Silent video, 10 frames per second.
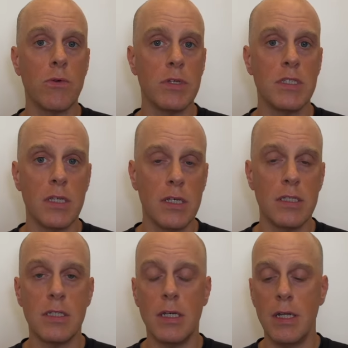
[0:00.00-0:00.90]

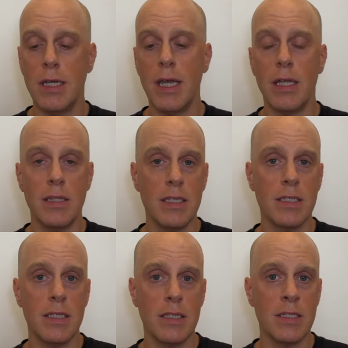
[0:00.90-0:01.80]
resiliency. And again,
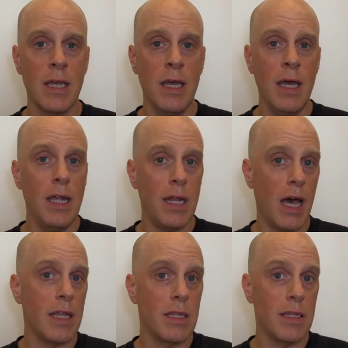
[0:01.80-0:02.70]
this is
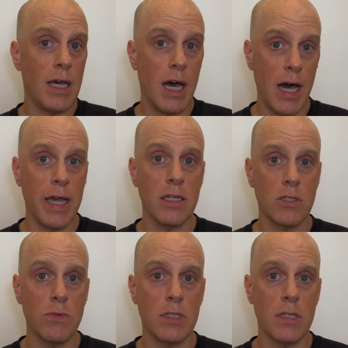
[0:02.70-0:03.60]
not the
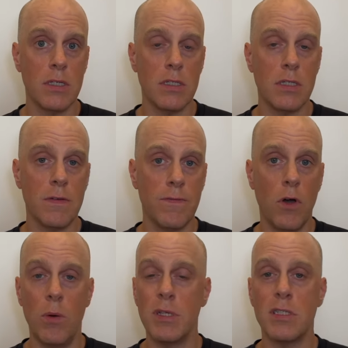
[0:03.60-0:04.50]
highest resiliency
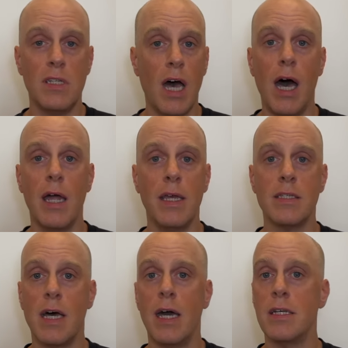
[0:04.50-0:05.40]
foam. It's not
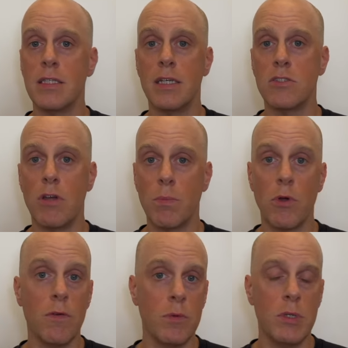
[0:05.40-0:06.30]
as high as Lightstrike
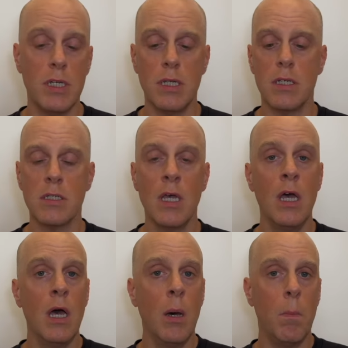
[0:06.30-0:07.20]
Pro from Adidas,
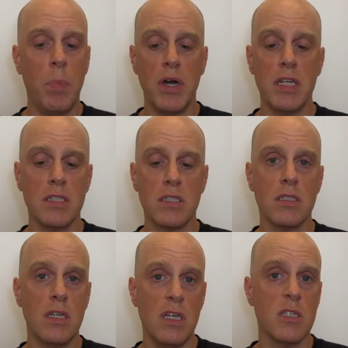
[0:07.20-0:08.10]
but
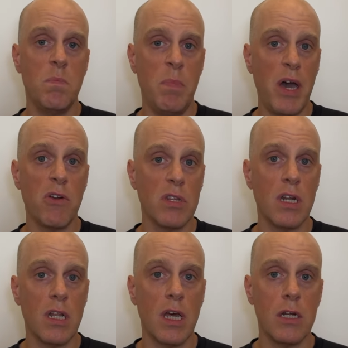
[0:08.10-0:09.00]
it's better than
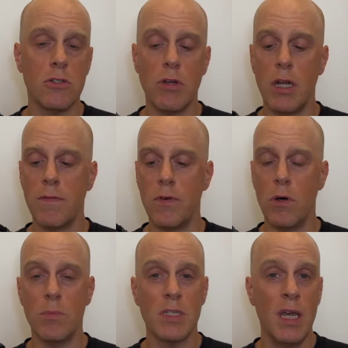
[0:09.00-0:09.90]
a lot of training
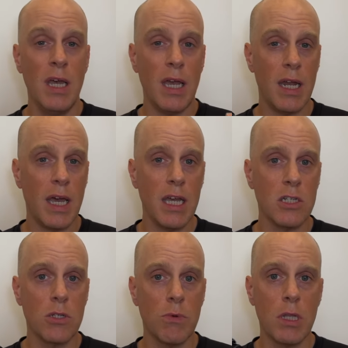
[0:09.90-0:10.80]
foams. And I
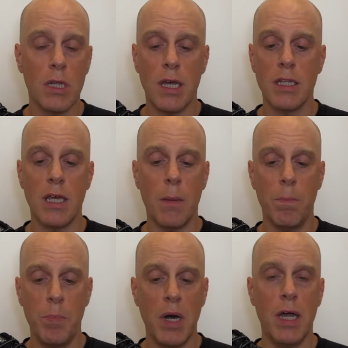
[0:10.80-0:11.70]
actually really like that.
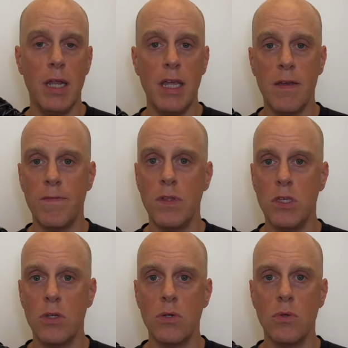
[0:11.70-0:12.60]
But if
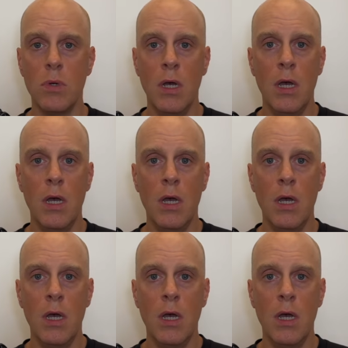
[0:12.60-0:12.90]
you